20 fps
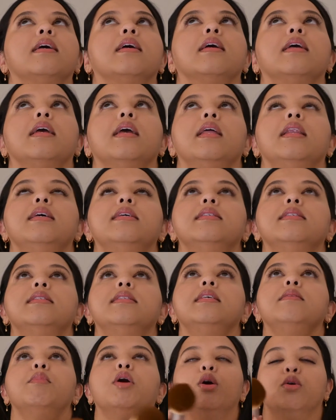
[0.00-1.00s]
it is the
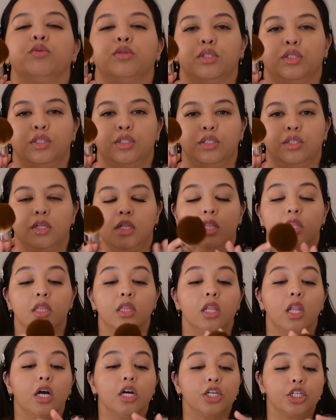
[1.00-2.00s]
most
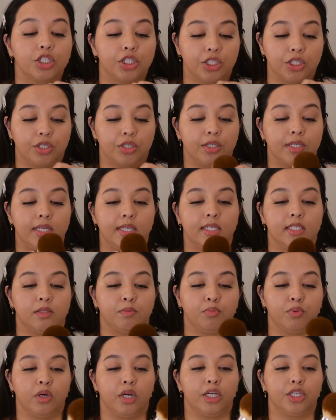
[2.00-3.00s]
luxurious
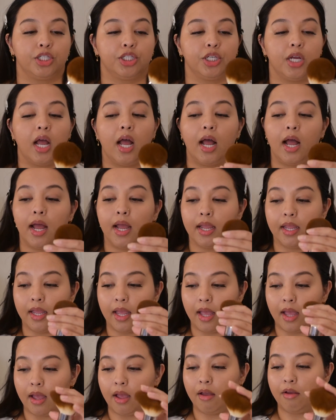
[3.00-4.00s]
brush I
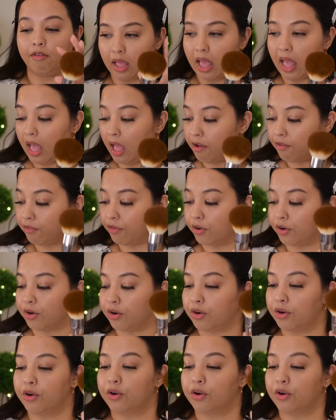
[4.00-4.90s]
have ever